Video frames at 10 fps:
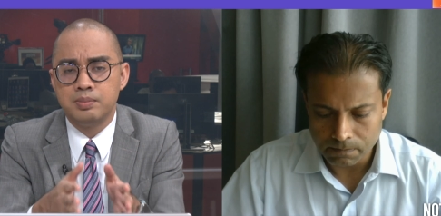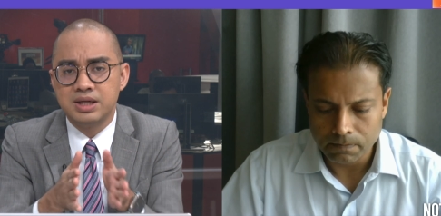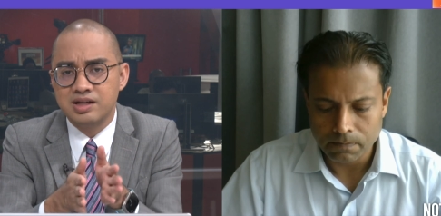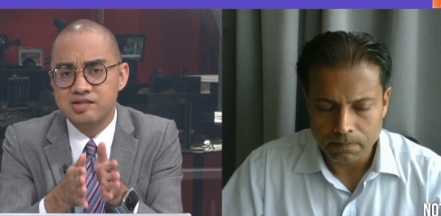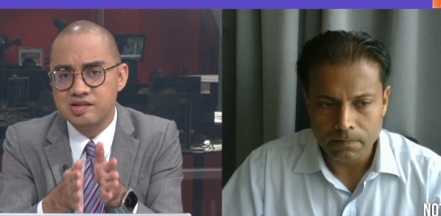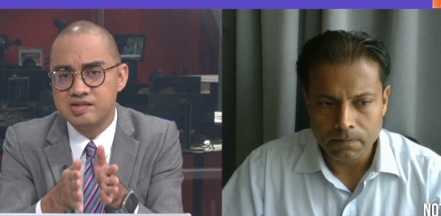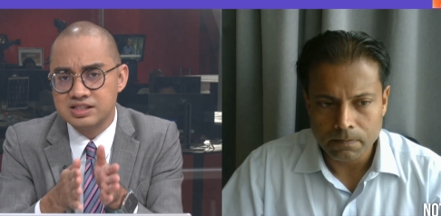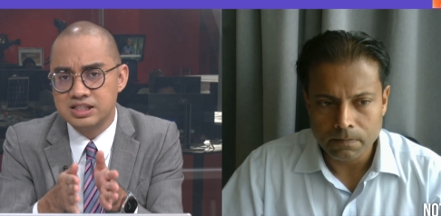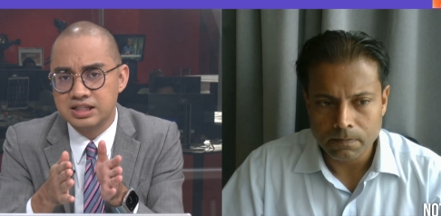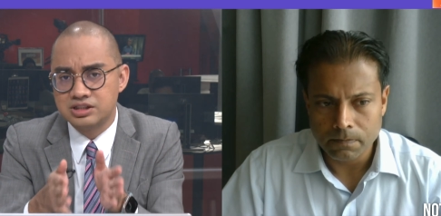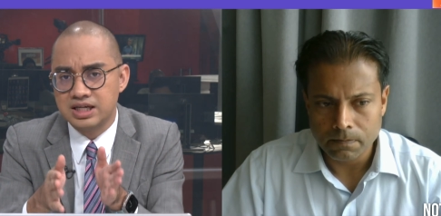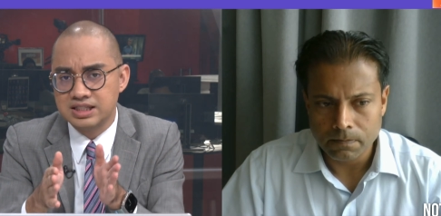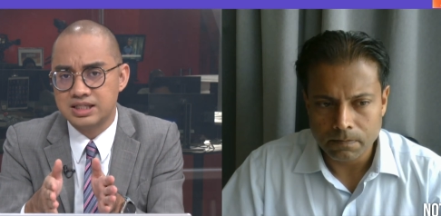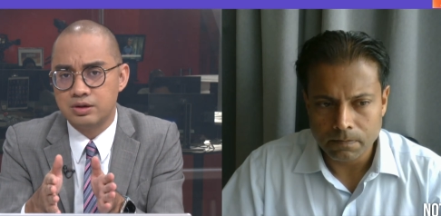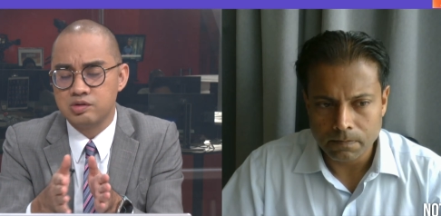Speaker 1: But does this actually
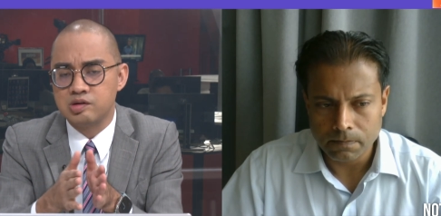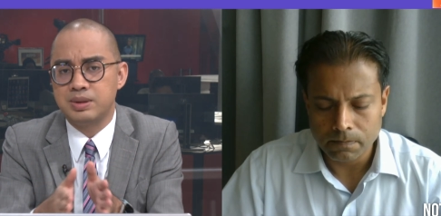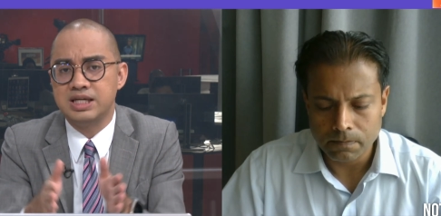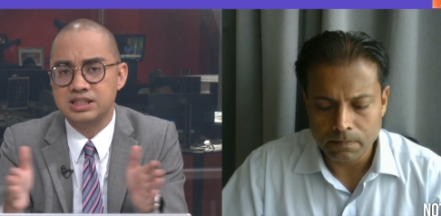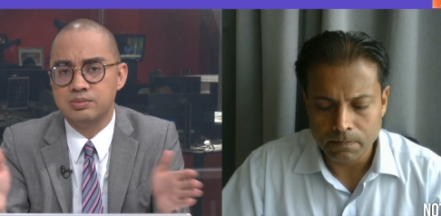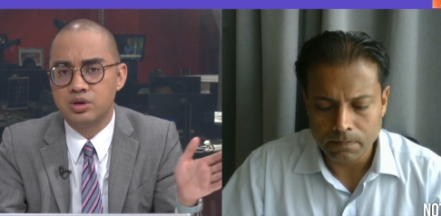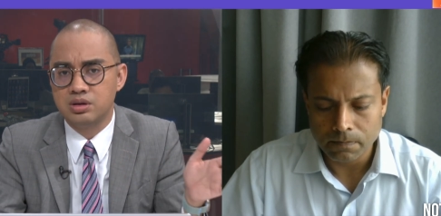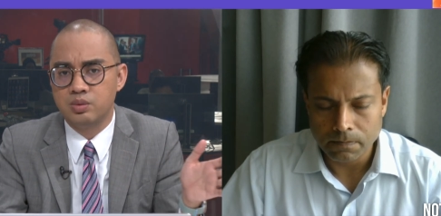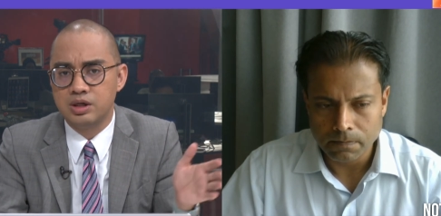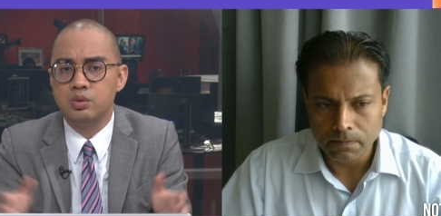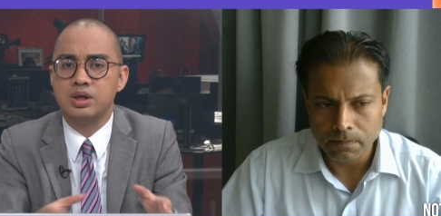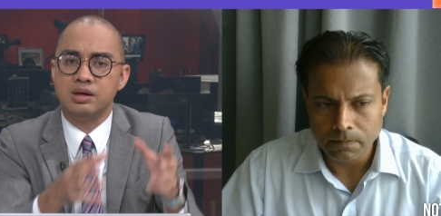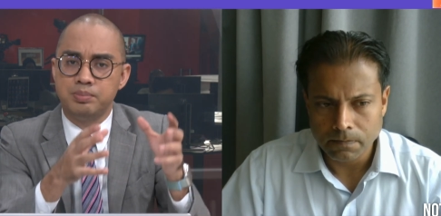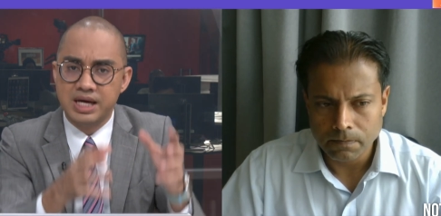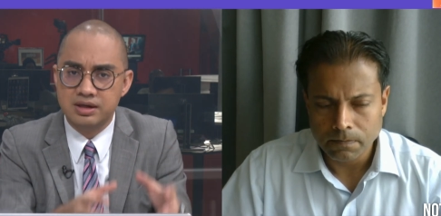address that whole supply chain model where you look
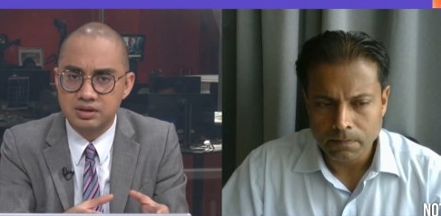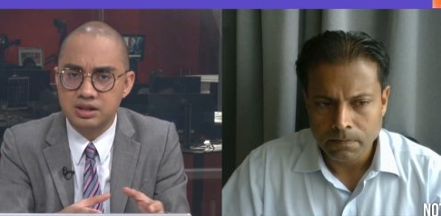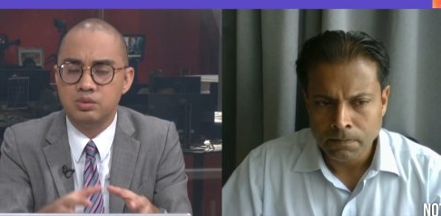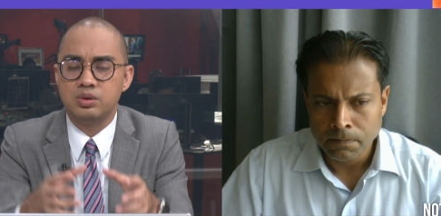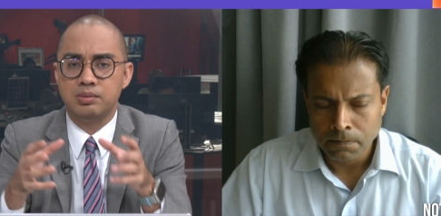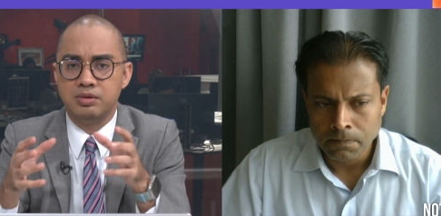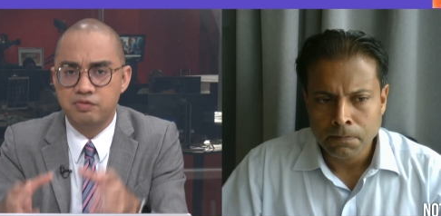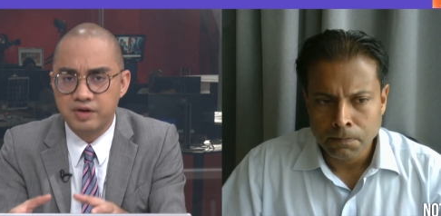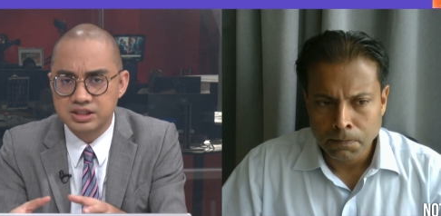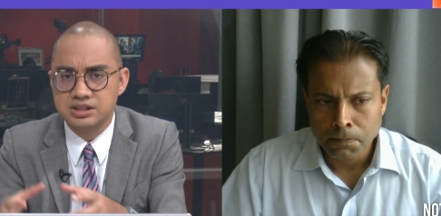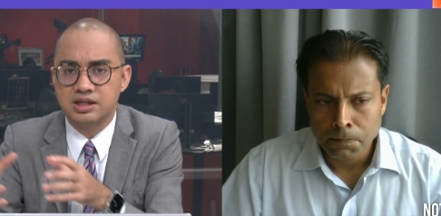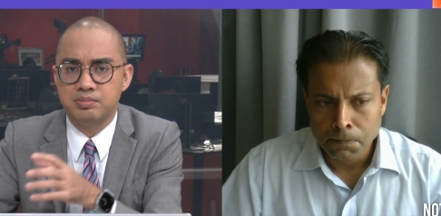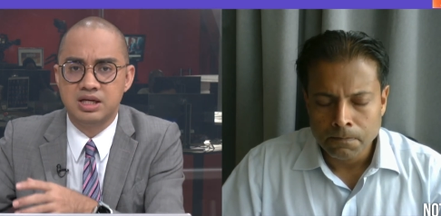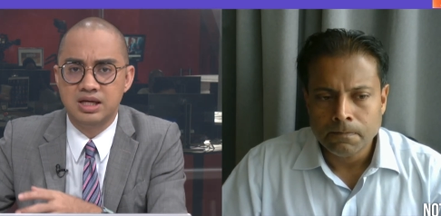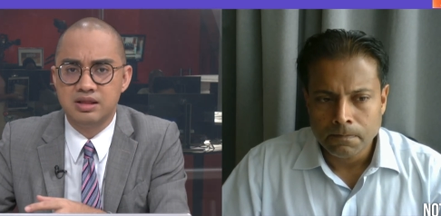at battery, you look at manufacturing and
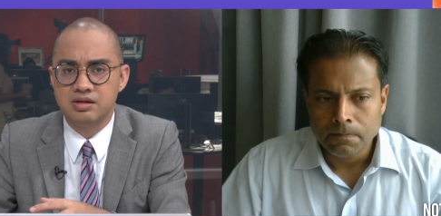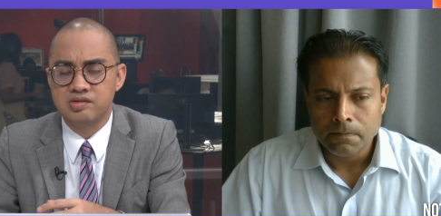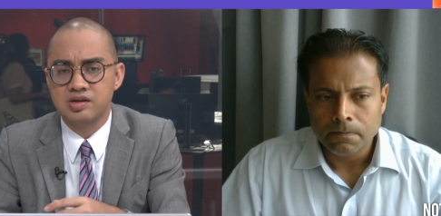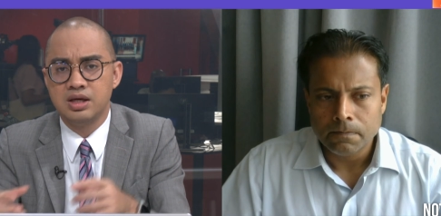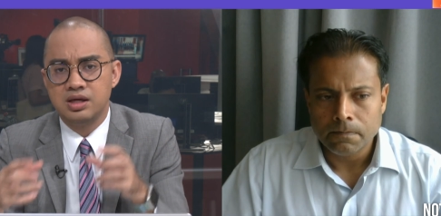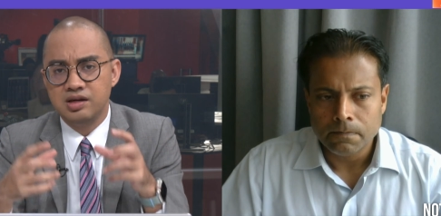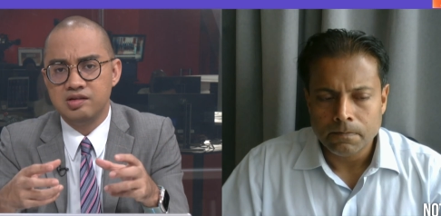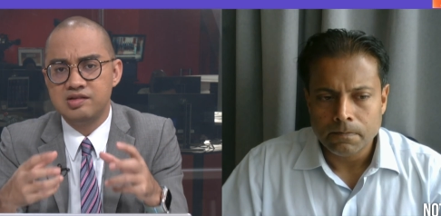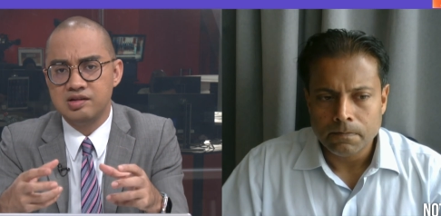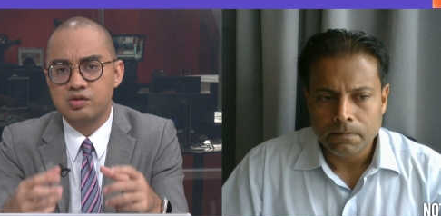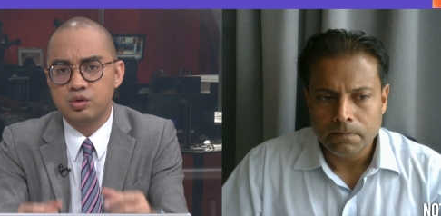many others? Is this